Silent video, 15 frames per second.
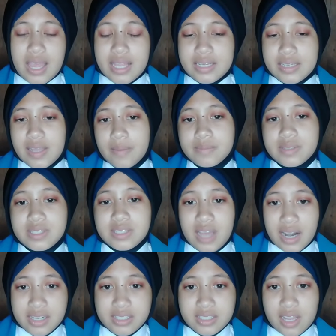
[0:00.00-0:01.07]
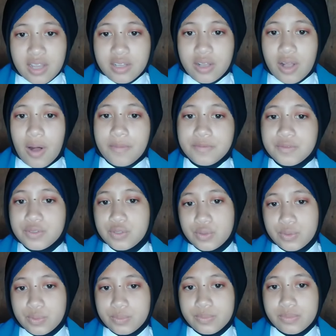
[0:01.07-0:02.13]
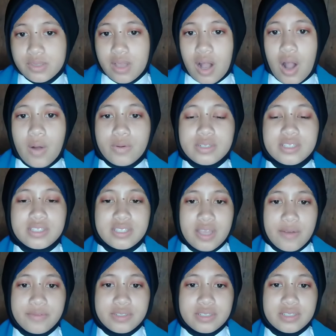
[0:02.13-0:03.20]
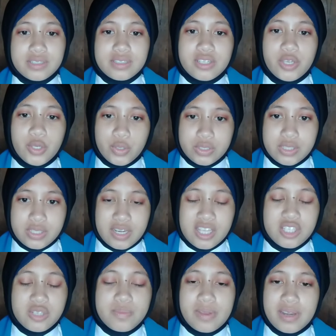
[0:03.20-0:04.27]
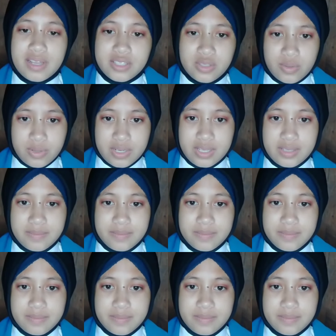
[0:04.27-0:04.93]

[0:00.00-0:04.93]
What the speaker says: named SARS-CoV-2, or severe acute respiratory